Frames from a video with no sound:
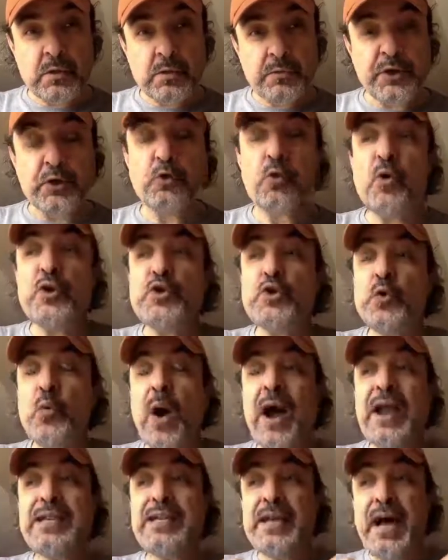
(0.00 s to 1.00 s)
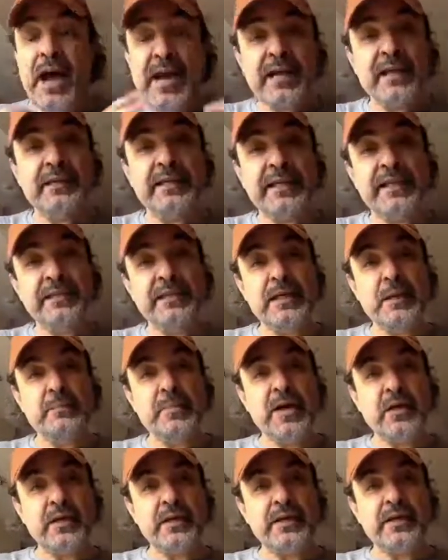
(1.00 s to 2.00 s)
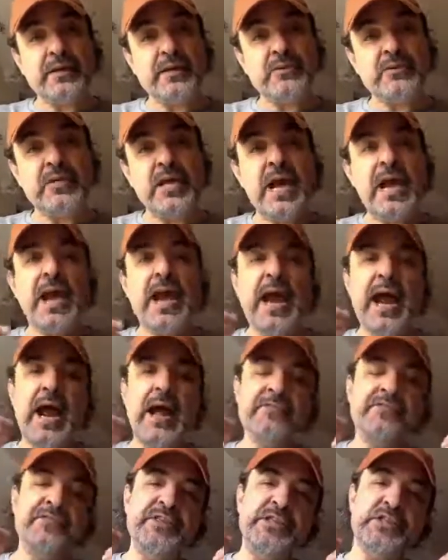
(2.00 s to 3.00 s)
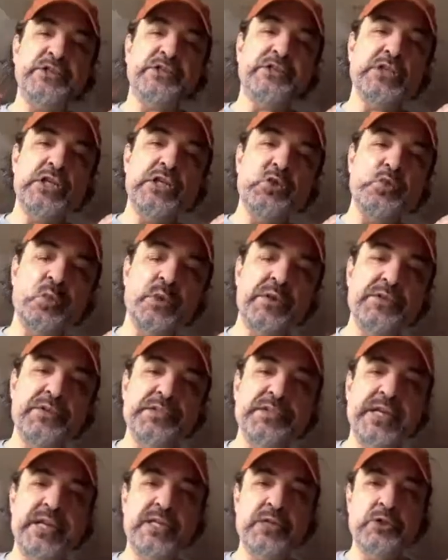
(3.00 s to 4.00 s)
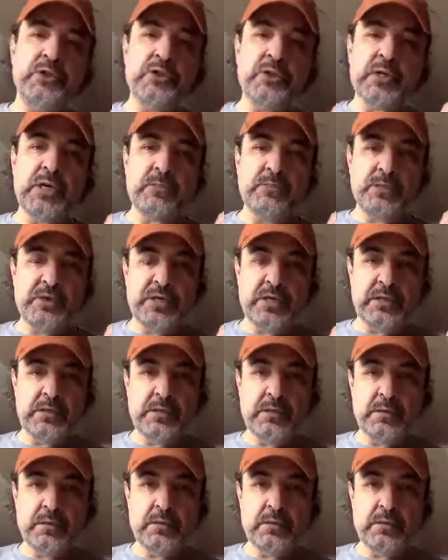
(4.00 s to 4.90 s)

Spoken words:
They're going to annihilate the Americans. And this is where the danger comes in.